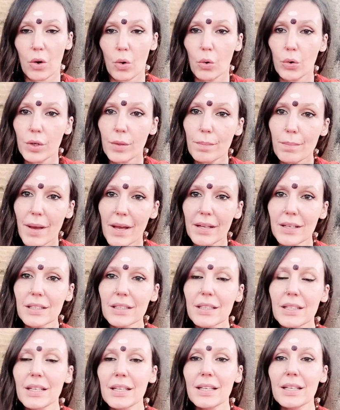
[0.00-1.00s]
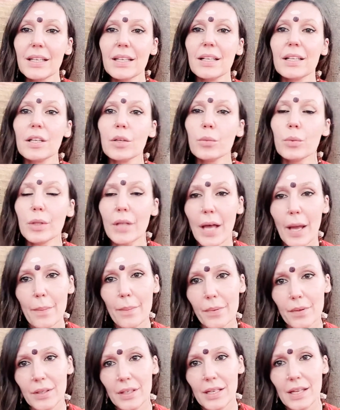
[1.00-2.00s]
automatically a healing will
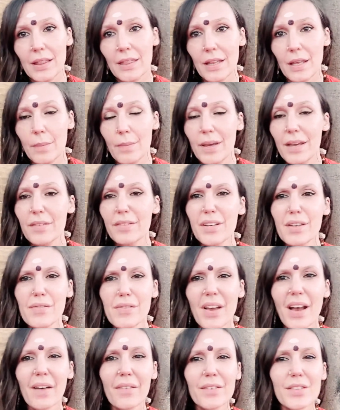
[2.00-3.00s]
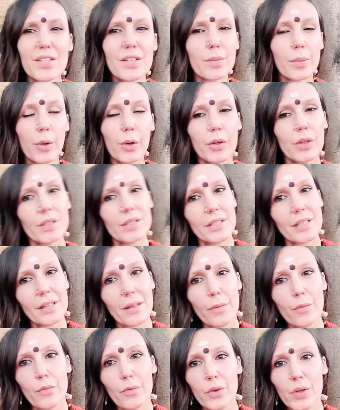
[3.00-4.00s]
happen in them. Even if you haven't spoken to
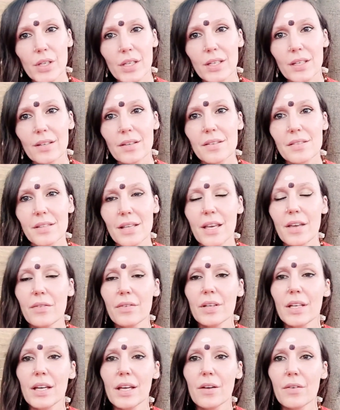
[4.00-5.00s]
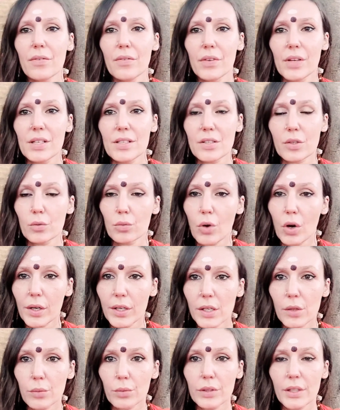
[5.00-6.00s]
them for years, even if it's a
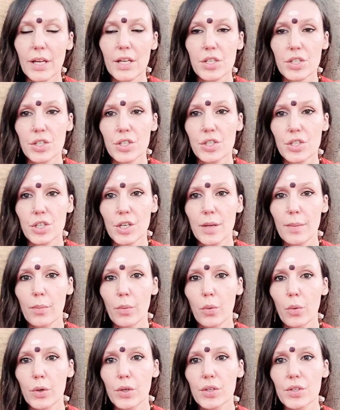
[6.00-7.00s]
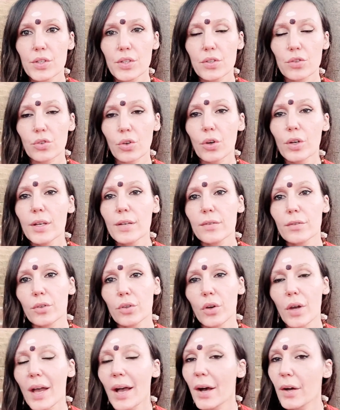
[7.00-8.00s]
rocky relationship, or you just don't even
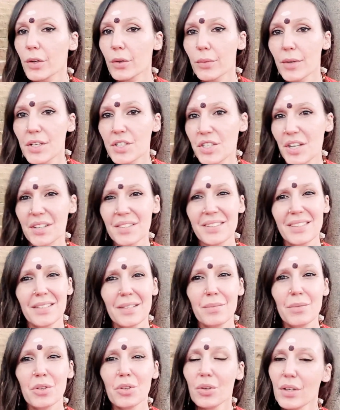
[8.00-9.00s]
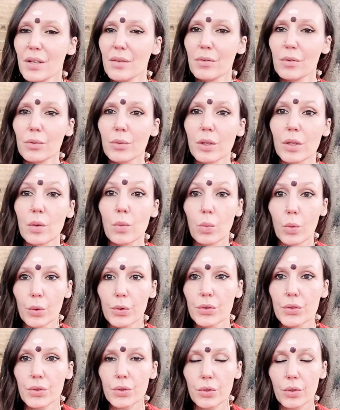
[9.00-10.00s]
know how to reach out to them, you don't even really
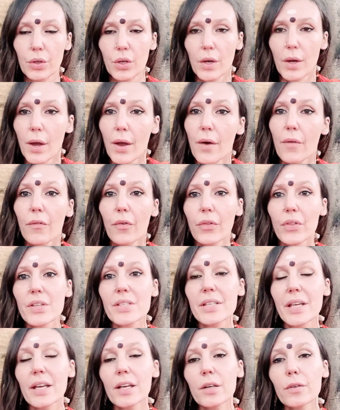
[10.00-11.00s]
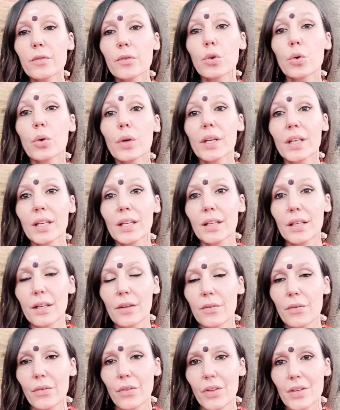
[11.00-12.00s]
want to, for the sake of your
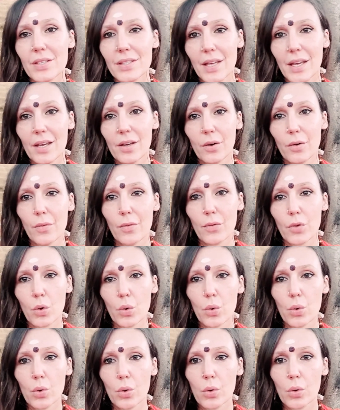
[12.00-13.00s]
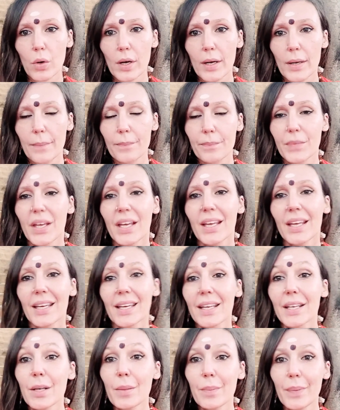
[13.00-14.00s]
healing, for the sake of your
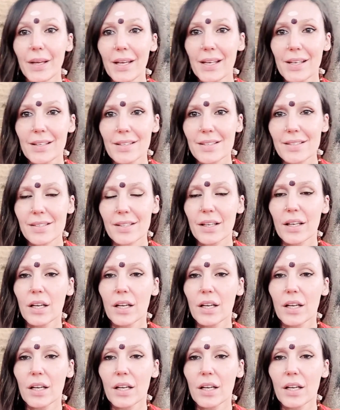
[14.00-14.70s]
inner peace,